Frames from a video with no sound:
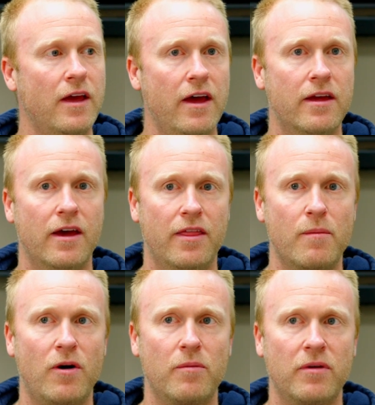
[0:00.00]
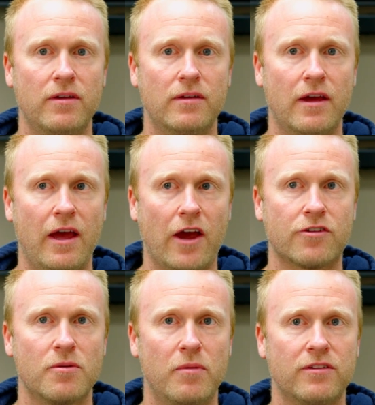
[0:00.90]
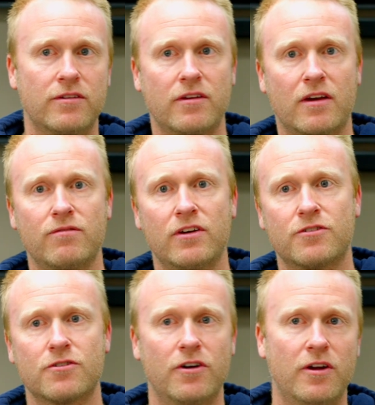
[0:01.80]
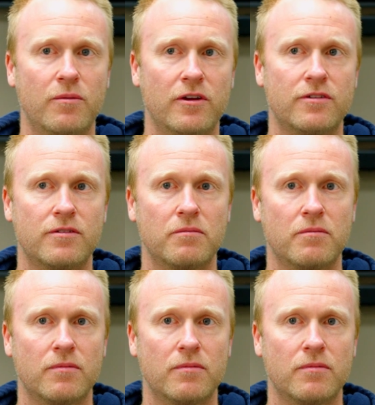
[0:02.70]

And there might be extra bits of second fix joinery which